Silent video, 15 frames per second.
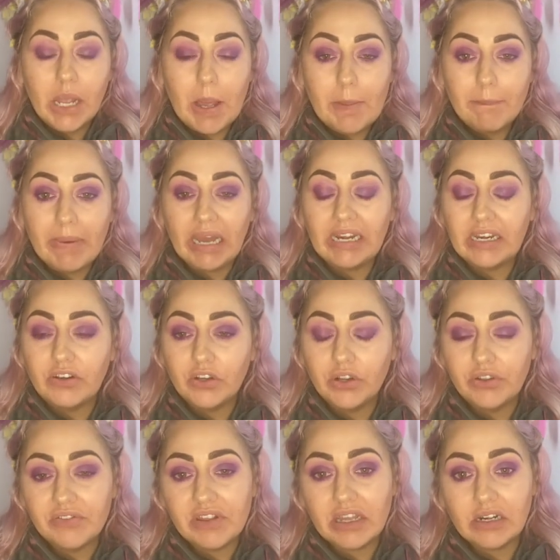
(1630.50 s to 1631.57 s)
But it
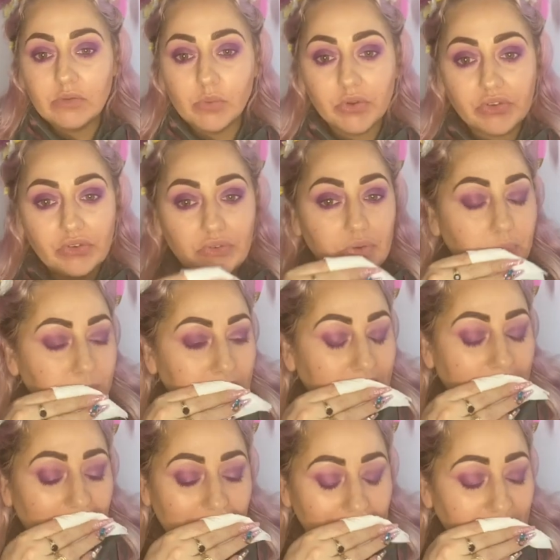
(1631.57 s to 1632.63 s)
turns out it wasn't for
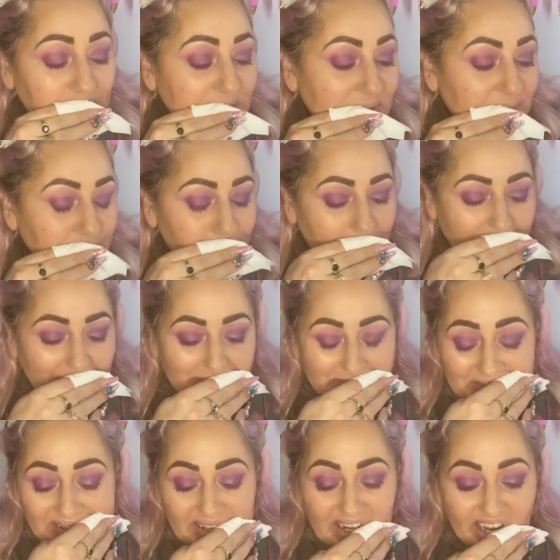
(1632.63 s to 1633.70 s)
me. I needed to be able
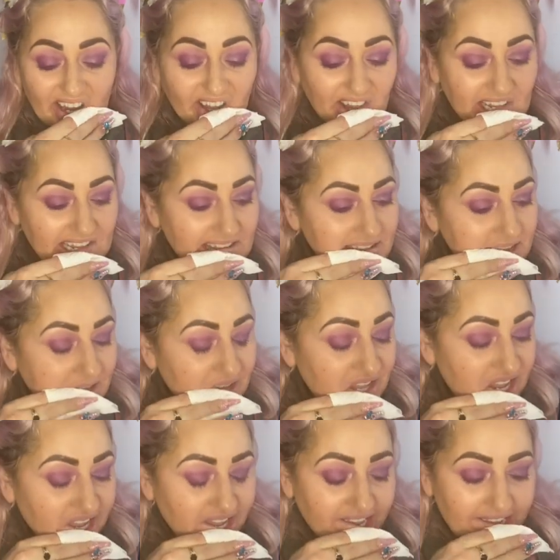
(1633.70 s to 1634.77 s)
to get out there
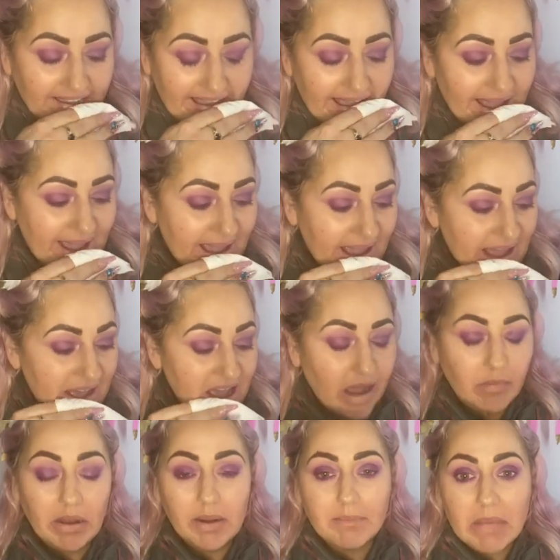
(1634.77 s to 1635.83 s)
selling
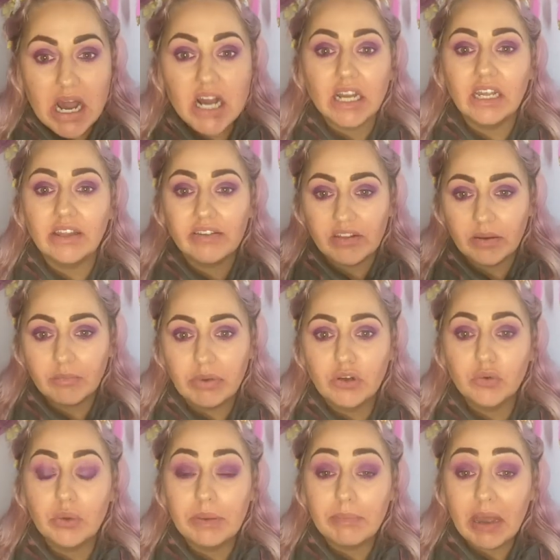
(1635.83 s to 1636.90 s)
at markets and
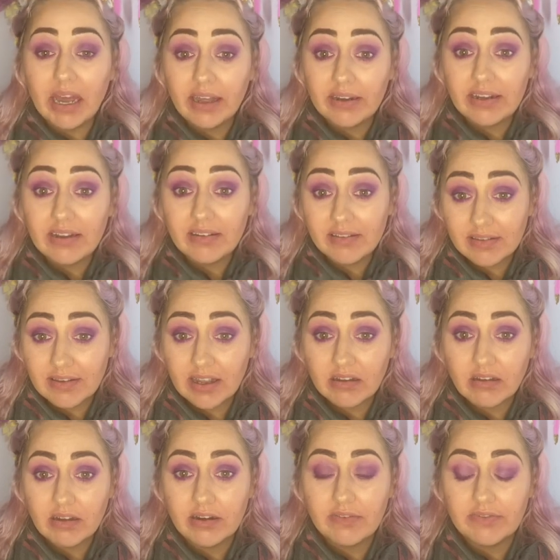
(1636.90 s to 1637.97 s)
doing parties and that
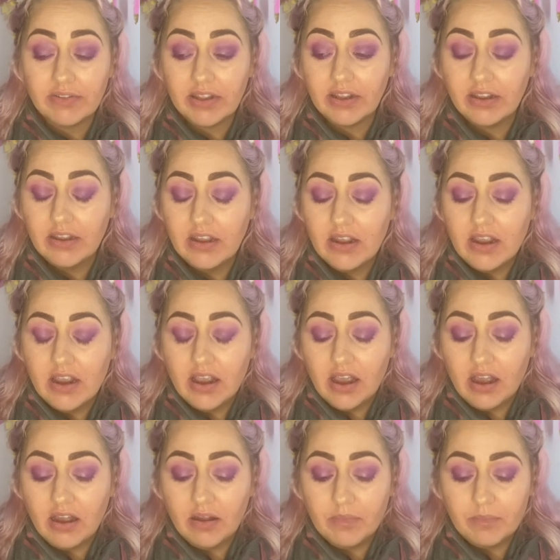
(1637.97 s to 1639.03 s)
kind of thing,
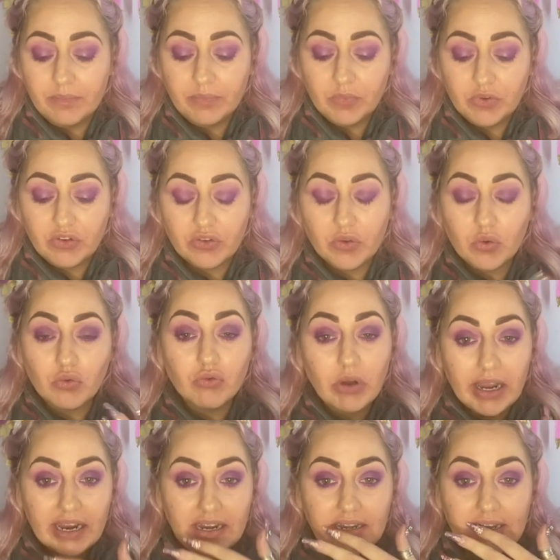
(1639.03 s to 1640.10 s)
which is all
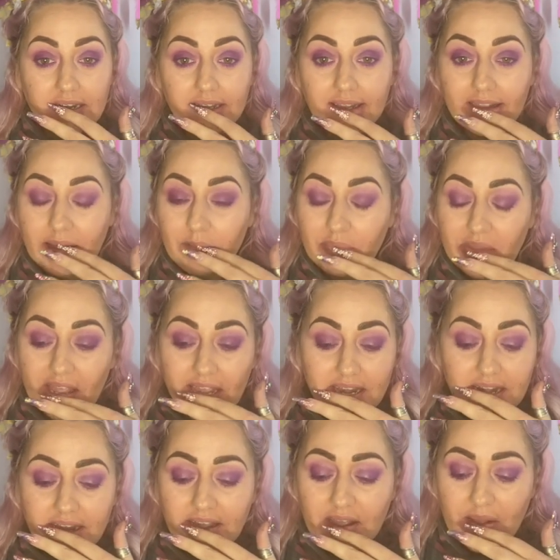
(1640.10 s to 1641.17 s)
great, except
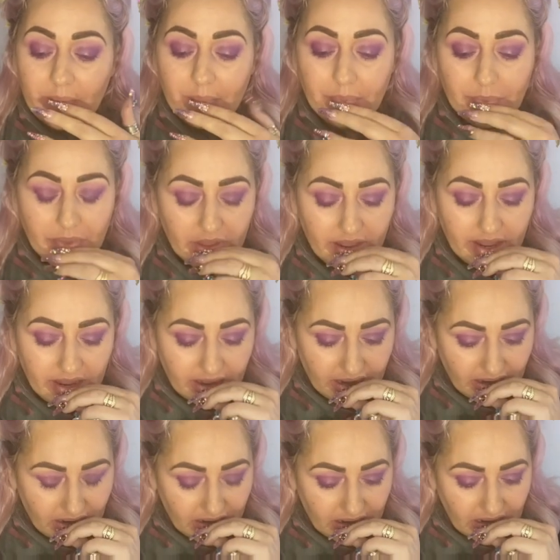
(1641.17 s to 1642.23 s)
that
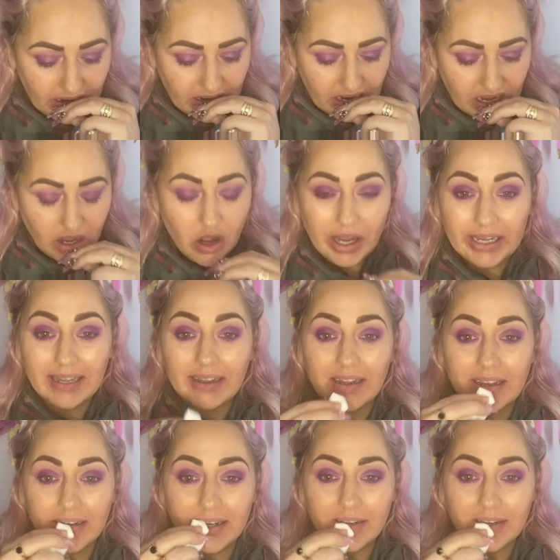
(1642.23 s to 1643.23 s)
I can't